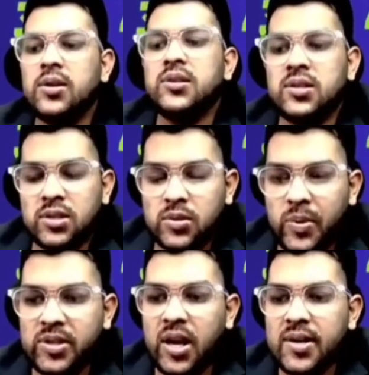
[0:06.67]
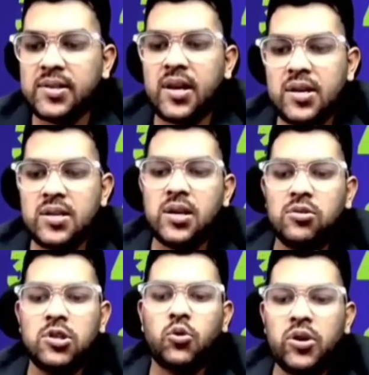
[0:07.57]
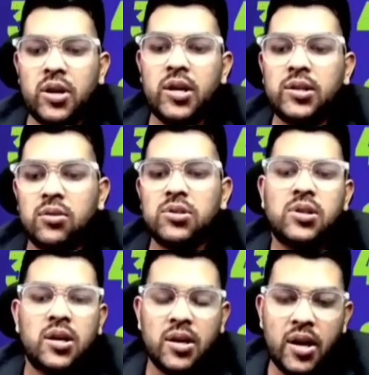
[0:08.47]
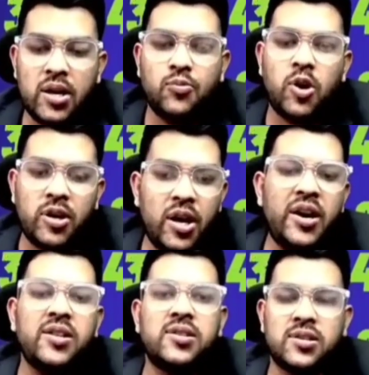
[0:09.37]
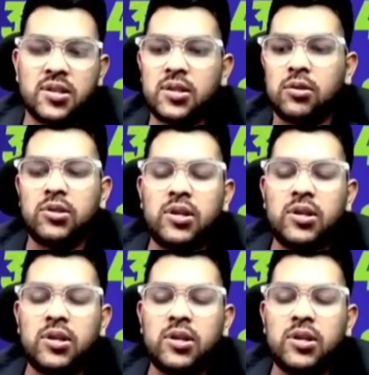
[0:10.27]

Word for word: CSE space license 18000, 28000, 38, 48 and 60000.